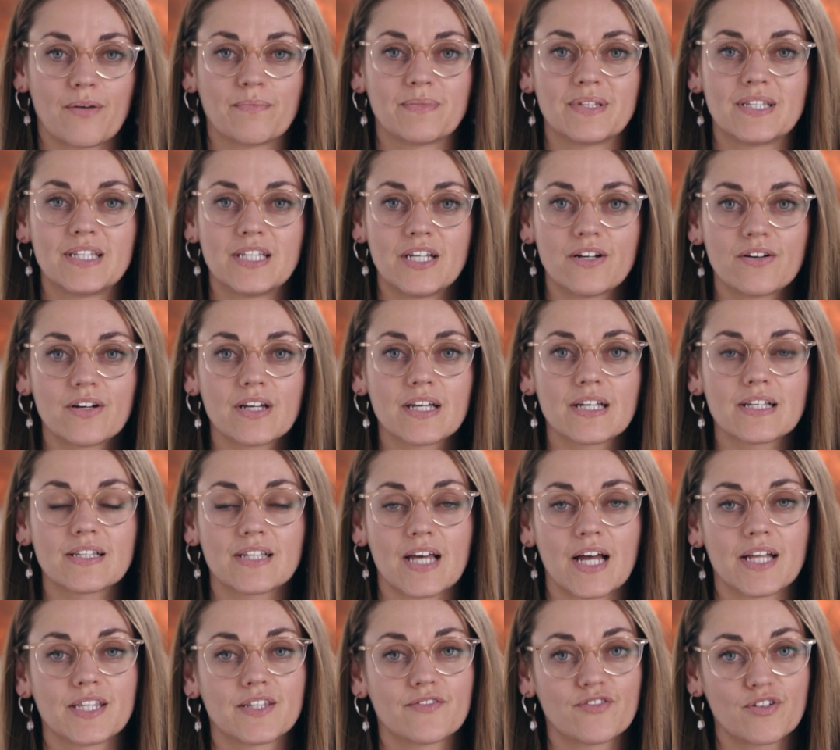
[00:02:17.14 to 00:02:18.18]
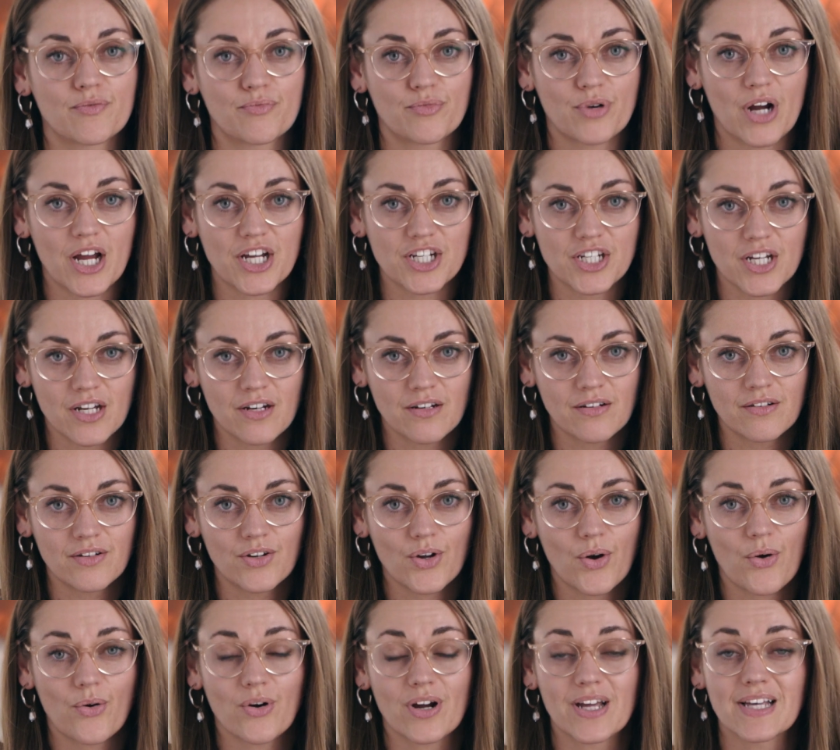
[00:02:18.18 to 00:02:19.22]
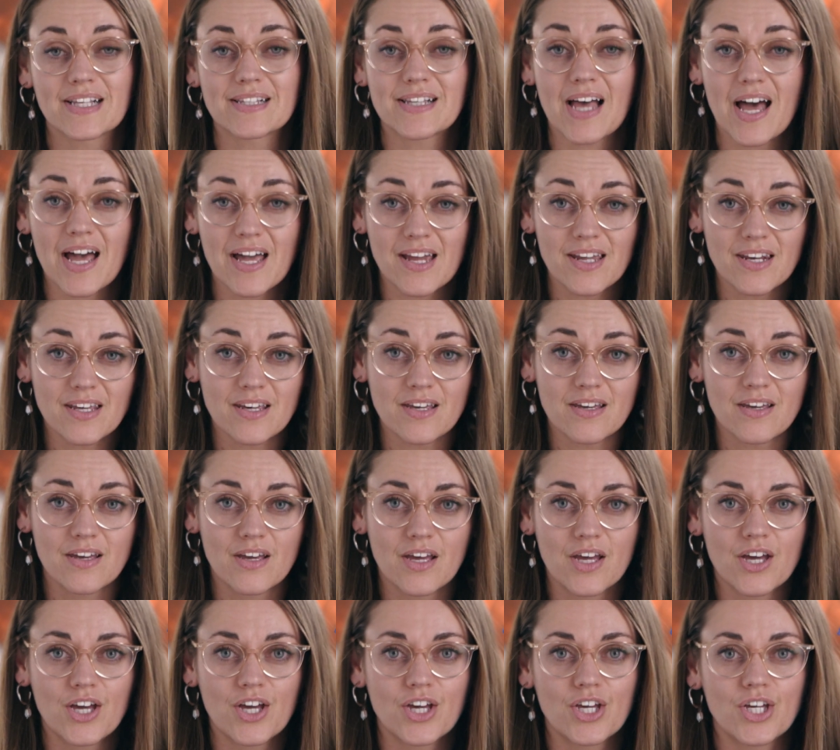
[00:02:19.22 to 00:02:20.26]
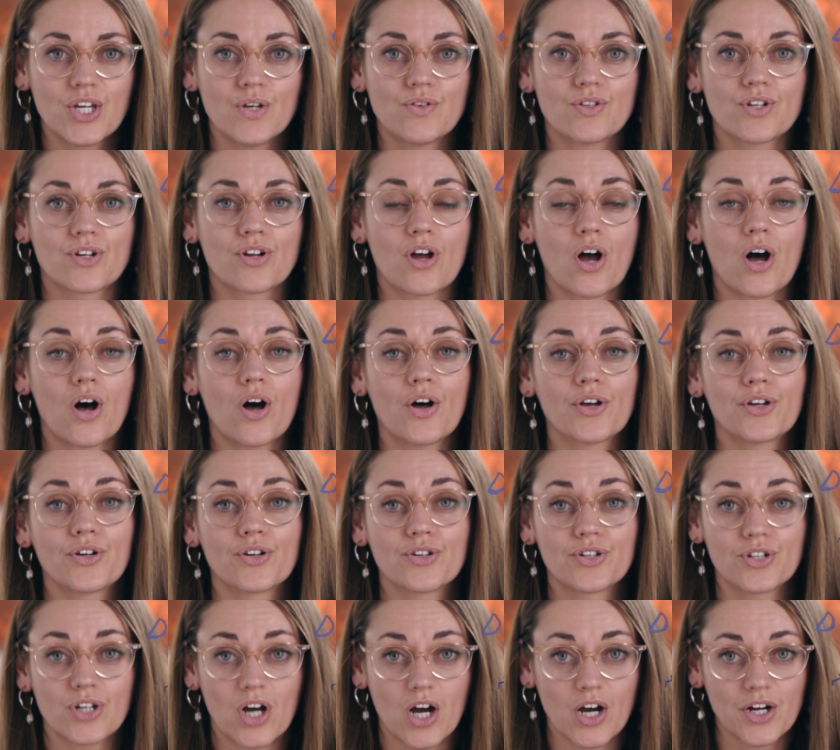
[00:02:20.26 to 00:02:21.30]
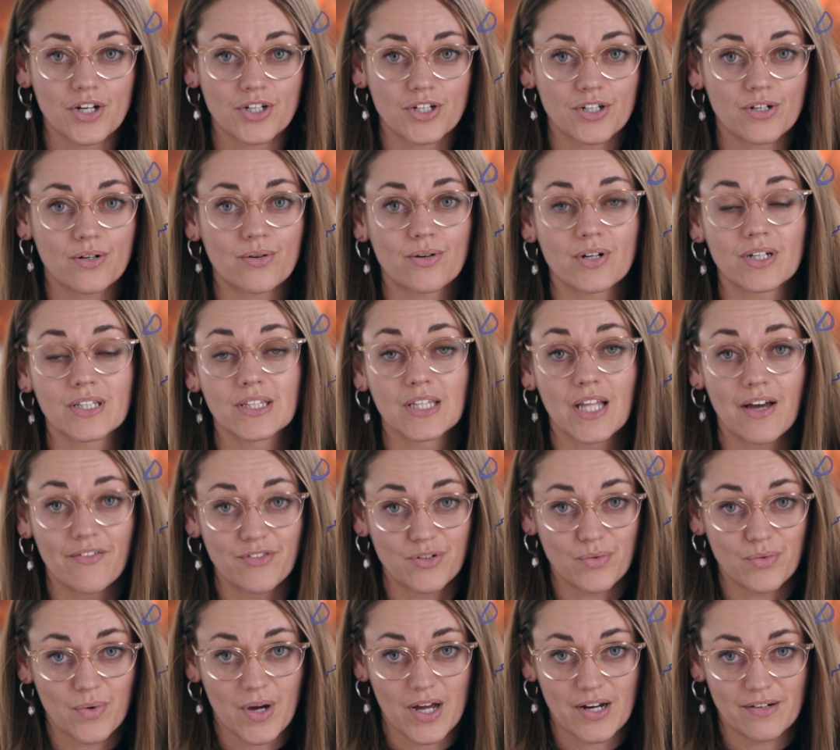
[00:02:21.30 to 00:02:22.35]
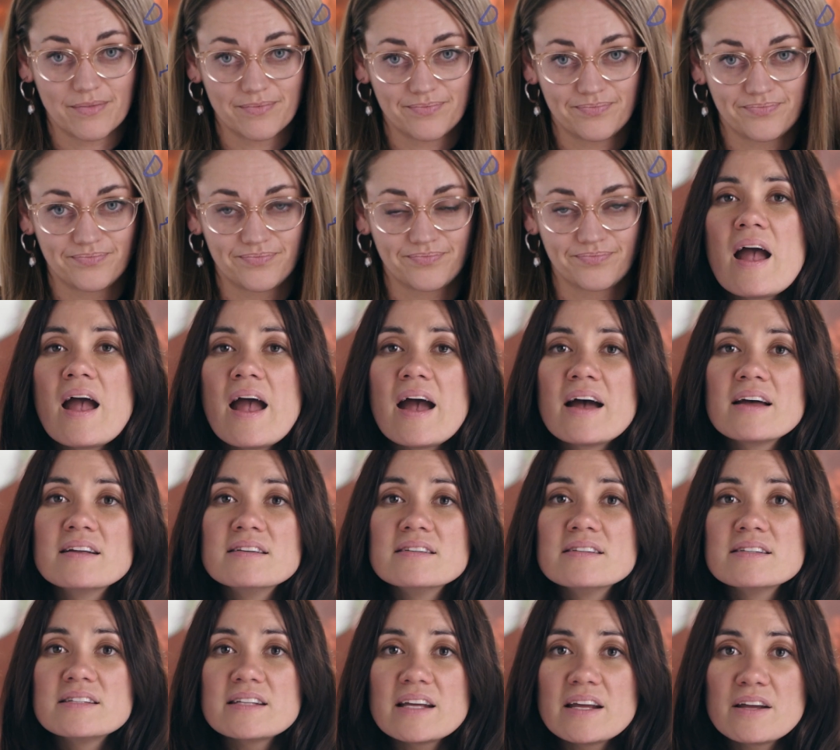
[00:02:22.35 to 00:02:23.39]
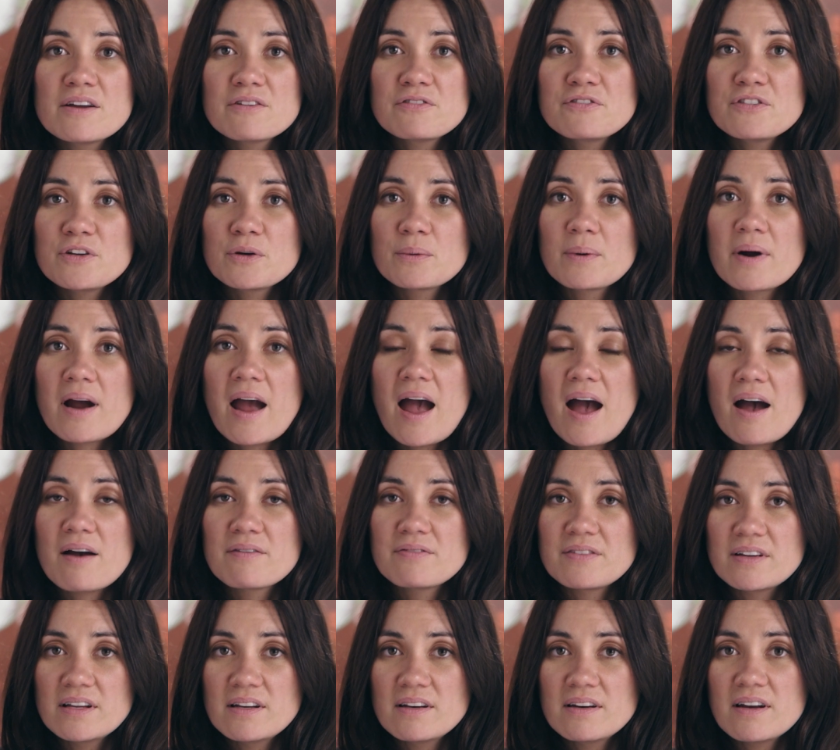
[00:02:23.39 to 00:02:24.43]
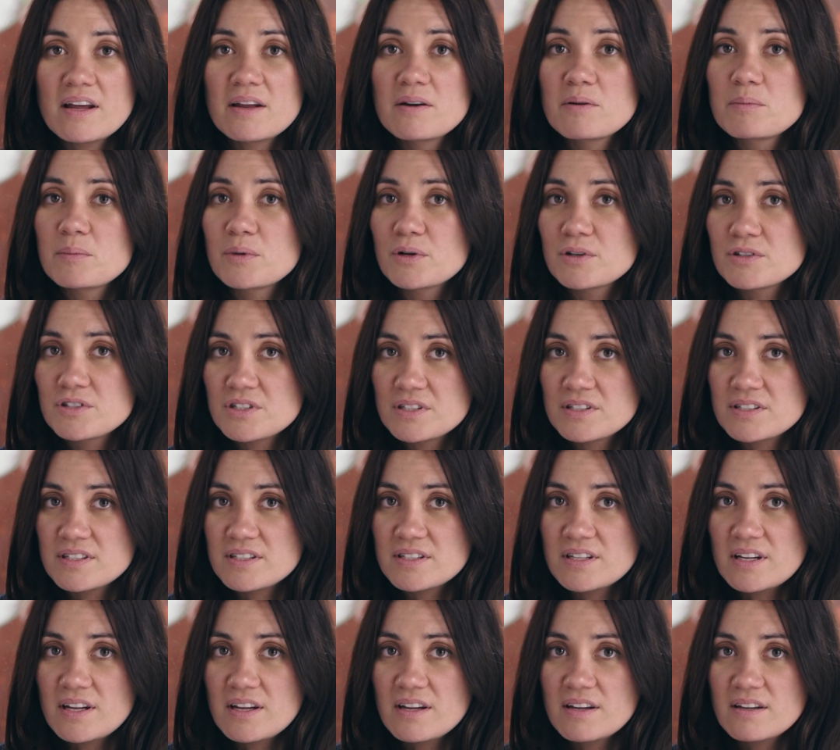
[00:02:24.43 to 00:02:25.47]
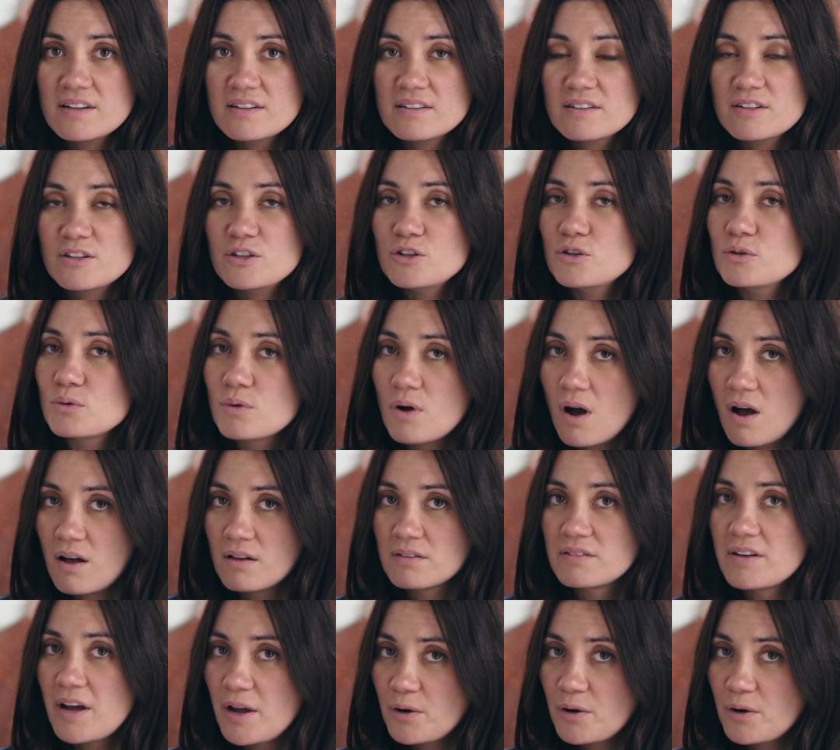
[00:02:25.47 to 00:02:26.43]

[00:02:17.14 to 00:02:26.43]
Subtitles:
from serious signs of depression or anxiety, you should call your doctor or a loved one. And if you are having an emergency, you call